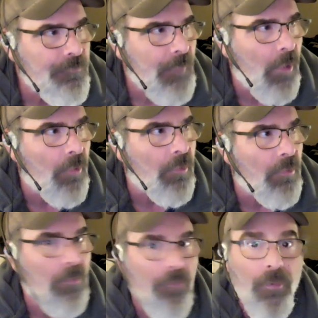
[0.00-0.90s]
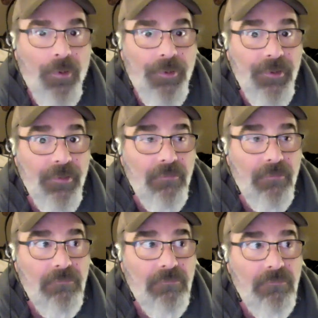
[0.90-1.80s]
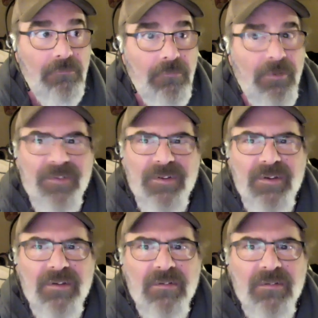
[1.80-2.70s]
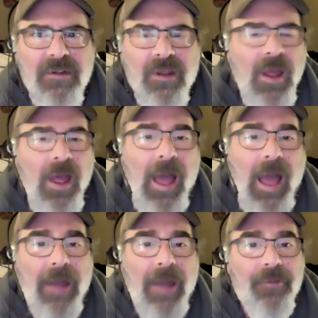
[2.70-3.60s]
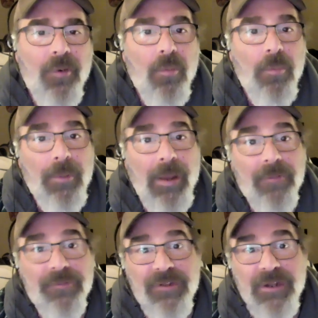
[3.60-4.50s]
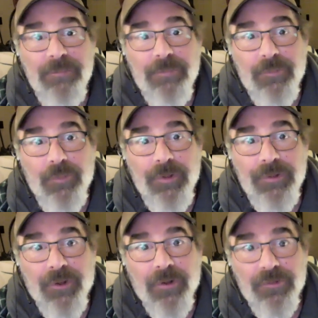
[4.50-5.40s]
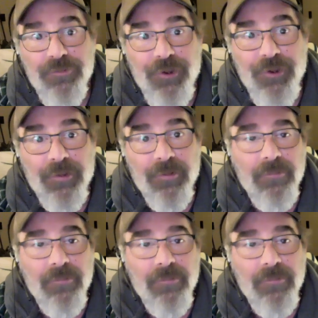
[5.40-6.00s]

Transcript: Or no, I didn't. Yes, I did. I don't know, but I was sleeping between Daryl and Jay.